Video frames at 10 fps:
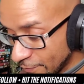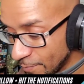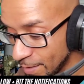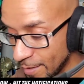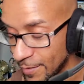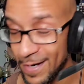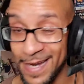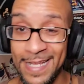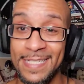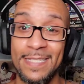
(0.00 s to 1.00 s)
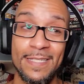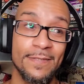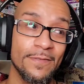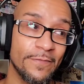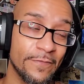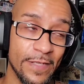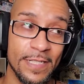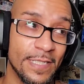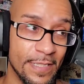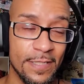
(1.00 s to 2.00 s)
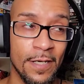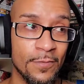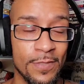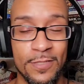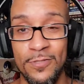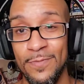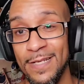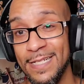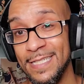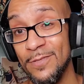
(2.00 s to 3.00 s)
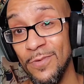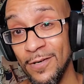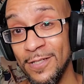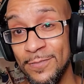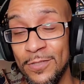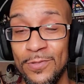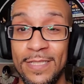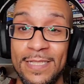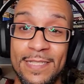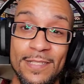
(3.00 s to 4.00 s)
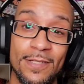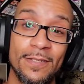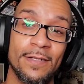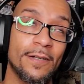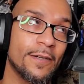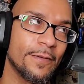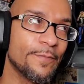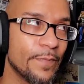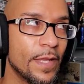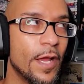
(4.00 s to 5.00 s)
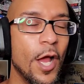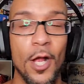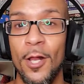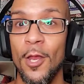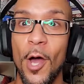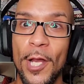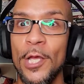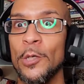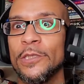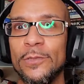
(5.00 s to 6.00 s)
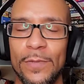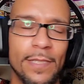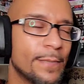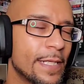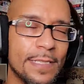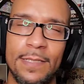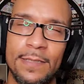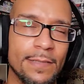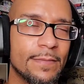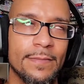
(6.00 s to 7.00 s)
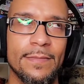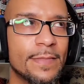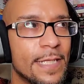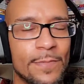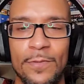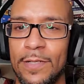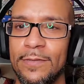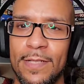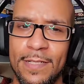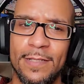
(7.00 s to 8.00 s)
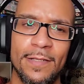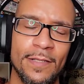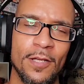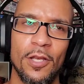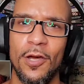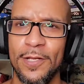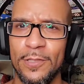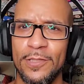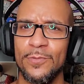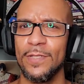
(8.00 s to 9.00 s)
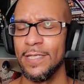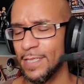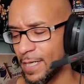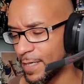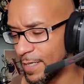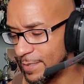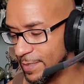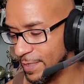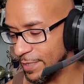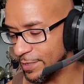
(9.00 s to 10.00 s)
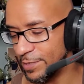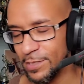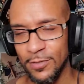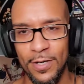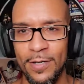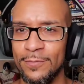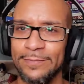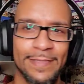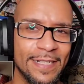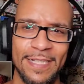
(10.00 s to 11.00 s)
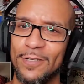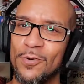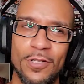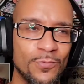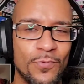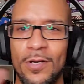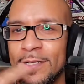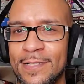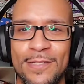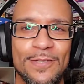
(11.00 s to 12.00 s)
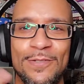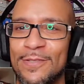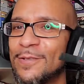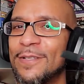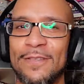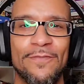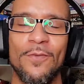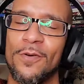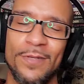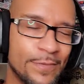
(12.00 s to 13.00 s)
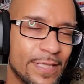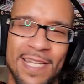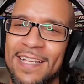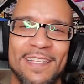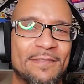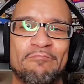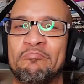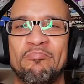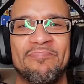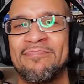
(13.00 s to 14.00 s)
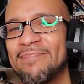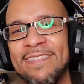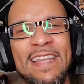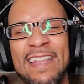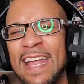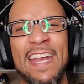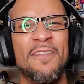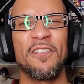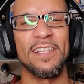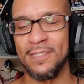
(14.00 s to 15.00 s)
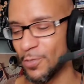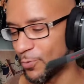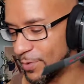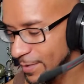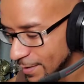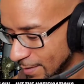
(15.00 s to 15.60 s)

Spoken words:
from there, as he finished the gut-wrench suplex, he wound up doing the Claudio swing. Man, it's gonna take me a while to do that. The Claudio swing on Takeshita, and the crowd, of course, 1, 2, 3, 4. That never gets old.